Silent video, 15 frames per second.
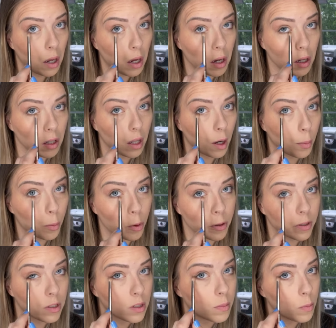a lot more.
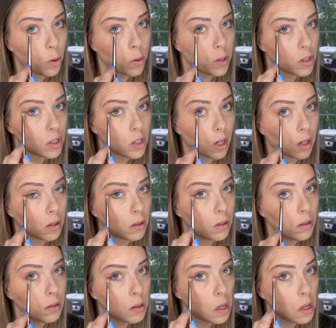It's more subtle.